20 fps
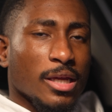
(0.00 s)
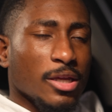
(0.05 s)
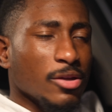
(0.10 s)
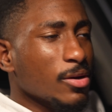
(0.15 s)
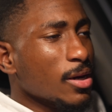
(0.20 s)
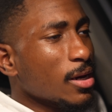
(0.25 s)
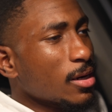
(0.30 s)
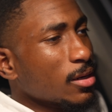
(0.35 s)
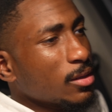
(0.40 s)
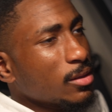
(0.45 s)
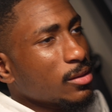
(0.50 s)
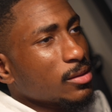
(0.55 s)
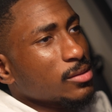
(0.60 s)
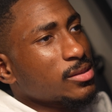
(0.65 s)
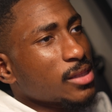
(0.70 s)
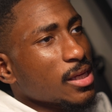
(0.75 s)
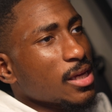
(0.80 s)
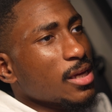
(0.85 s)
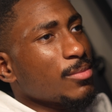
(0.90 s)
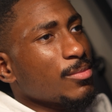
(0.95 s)
And you got to
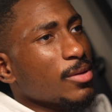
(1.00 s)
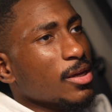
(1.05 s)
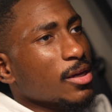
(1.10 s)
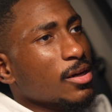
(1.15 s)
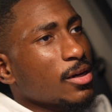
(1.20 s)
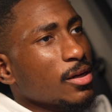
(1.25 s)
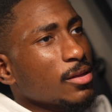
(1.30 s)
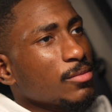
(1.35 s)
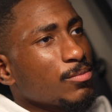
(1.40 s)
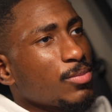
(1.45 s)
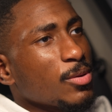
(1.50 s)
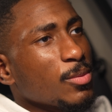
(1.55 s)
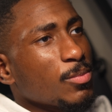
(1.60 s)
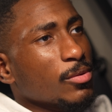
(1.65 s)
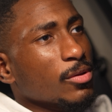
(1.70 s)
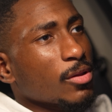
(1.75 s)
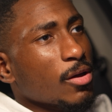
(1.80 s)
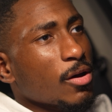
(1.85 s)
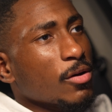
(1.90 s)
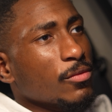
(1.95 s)
understand, man, cutting
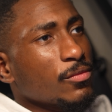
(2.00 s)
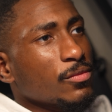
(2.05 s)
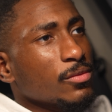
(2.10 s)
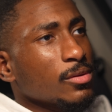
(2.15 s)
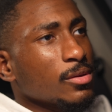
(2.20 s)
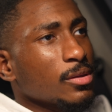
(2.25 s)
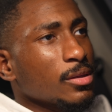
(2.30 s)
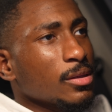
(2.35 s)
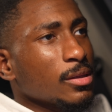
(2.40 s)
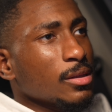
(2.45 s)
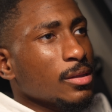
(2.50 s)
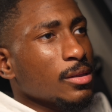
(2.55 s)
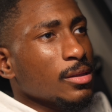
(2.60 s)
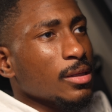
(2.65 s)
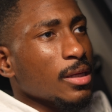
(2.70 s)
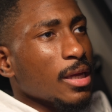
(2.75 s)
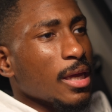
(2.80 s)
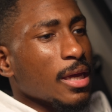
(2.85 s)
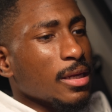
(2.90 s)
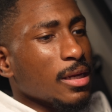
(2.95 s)
people off
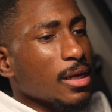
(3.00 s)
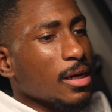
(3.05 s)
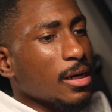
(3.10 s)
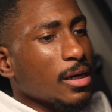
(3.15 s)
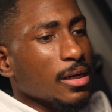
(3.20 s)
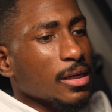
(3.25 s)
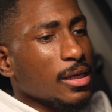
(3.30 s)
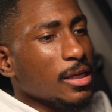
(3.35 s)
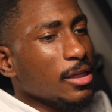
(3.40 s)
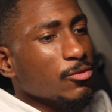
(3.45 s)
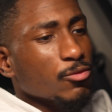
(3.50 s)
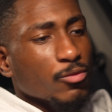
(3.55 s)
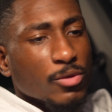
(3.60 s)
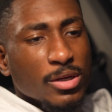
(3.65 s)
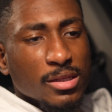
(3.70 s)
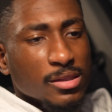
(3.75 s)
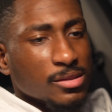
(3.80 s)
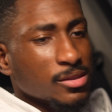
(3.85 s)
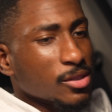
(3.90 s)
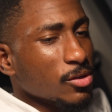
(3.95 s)
and uh, getting
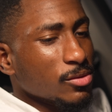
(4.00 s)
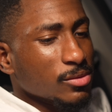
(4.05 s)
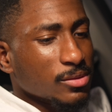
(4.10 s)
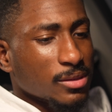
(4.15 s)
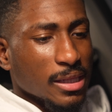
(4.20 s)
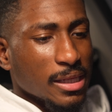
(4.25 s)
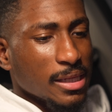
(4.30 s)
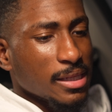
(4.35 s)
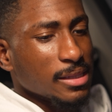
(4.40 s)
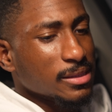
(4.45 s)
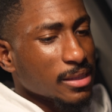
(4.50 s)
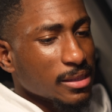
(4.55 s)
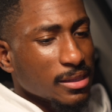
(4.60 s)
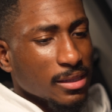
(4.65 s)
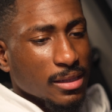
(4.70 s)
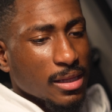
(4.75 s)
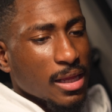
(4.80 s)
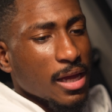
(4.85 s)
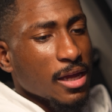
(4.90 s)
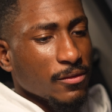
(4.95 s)
rid of certain things in
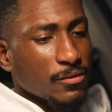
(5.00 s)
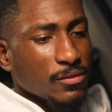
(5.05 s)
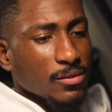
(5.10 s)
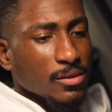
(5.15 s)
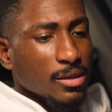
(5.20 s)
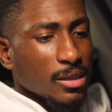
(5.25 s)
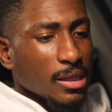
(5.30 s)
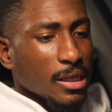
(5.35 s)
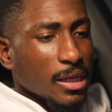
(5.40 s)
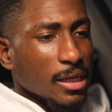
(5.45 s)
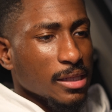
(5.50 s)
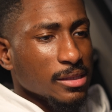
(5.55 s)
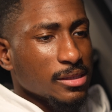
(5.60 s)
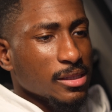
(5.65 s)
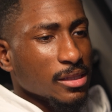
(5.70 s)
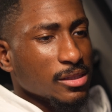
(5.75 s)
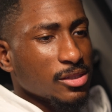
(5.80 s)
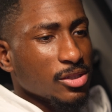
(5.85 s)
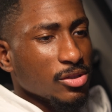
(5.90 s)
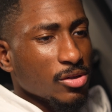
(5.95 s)
your life and
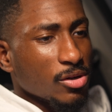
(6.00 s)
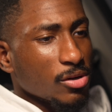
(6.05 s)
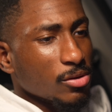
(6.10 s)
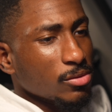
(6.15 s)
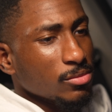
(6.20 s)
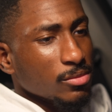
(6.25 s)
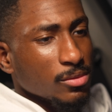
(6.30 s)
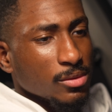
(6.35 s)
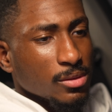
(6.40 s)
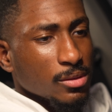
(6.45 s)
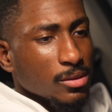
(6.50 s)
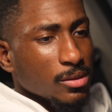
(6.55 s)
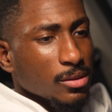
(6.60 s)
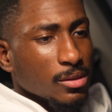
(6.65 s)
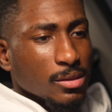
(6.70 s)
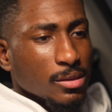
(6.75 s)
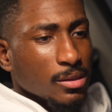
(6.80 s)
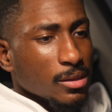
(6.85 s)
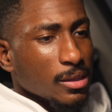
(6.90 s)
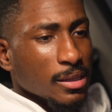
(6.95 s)
just, you know,
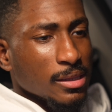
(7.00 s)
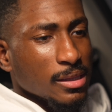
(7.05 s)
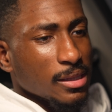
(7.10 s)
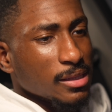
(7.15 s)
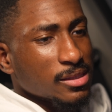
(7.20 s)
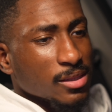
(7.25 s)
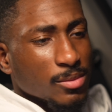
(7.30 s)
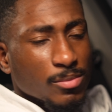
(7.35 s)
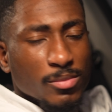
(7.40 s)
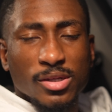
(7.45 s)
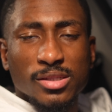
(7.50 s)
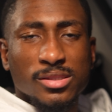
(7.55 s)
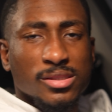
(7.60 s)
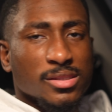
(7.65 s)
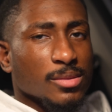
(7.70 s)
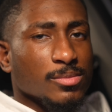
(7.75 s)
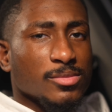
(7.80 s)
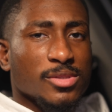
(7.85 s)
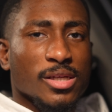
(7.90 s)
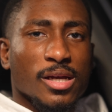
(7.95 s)
it, it's a must
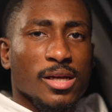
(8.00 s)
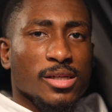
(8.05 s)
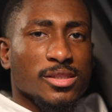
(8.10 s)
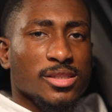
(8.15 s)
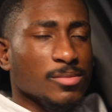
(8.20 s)
sometimes.